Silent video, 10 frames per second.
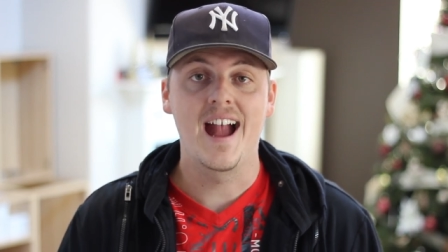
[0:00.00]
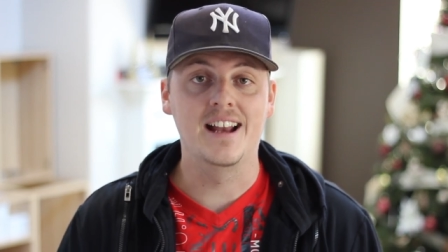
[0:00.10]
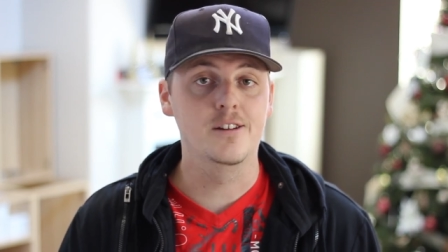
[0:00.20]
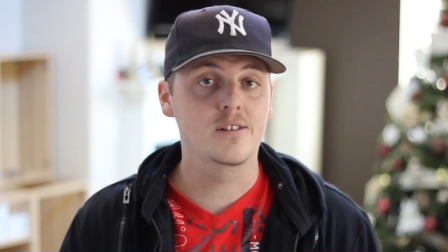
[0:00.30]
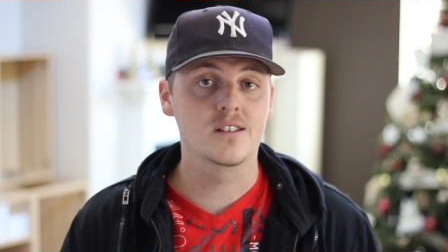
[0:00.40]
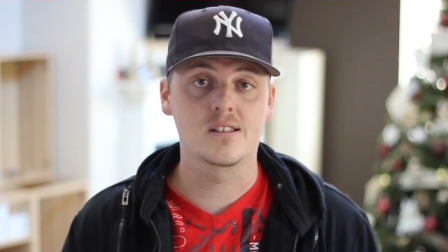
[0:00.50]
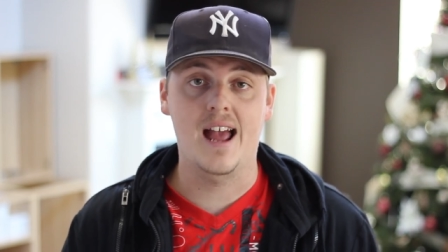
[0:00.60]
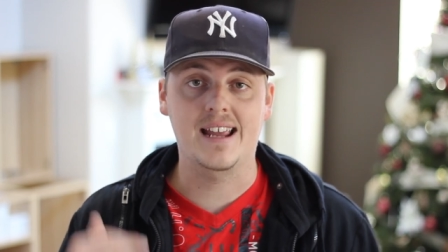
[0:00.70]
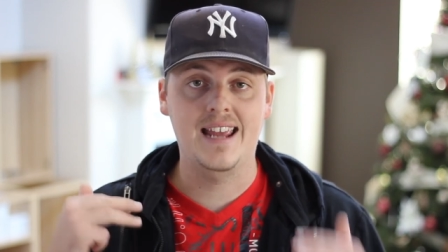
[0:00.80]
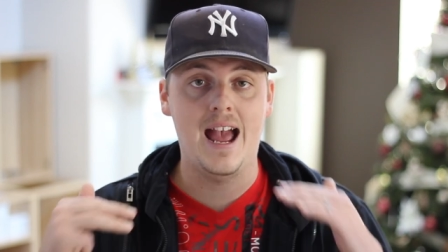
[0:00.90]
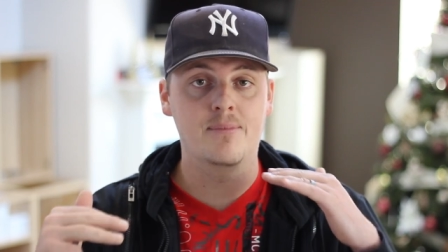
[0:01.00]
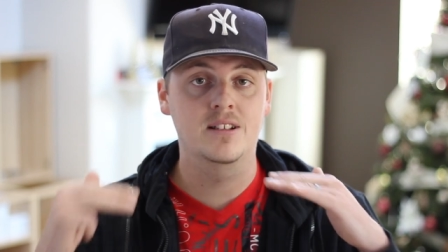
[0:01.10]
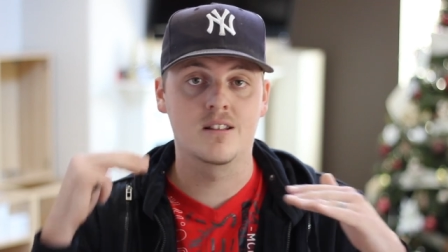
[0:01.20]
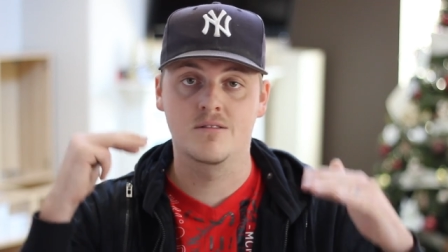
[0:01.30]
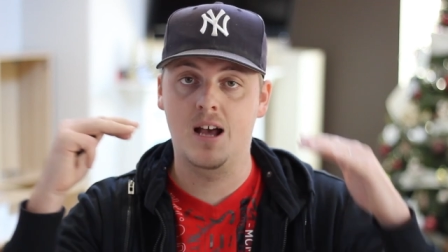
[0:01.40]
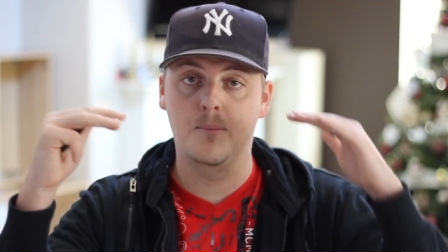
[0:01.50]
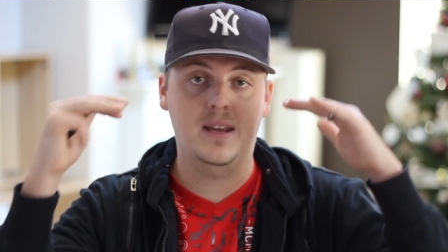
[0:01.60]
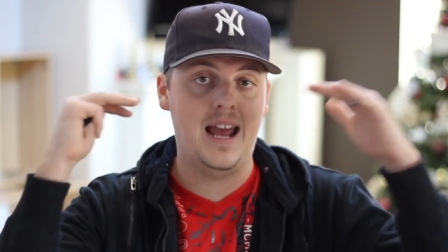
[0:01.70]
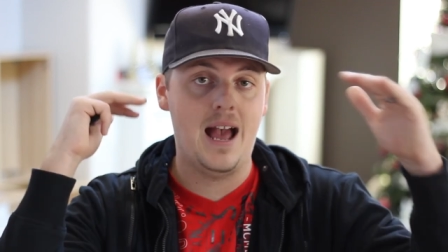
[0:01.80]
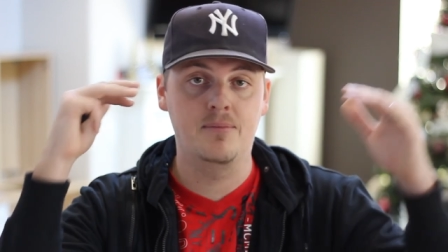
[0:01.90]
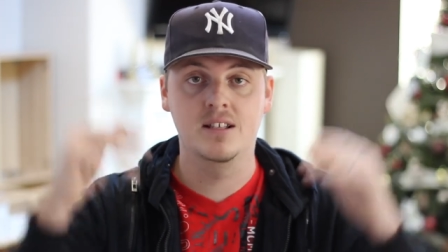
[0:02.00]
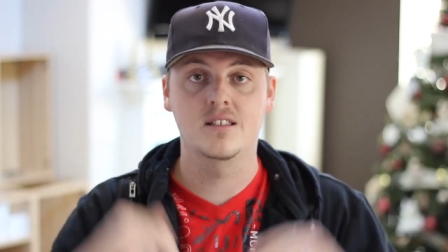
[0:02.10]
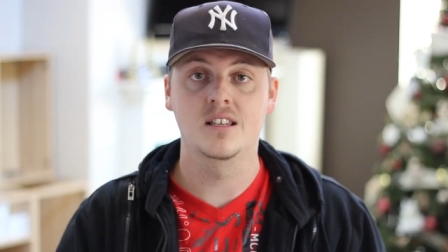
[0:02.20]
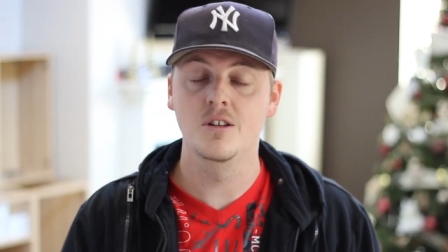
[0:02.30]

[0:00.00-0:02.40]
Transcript: and you can stack cabinets on top of cabinets,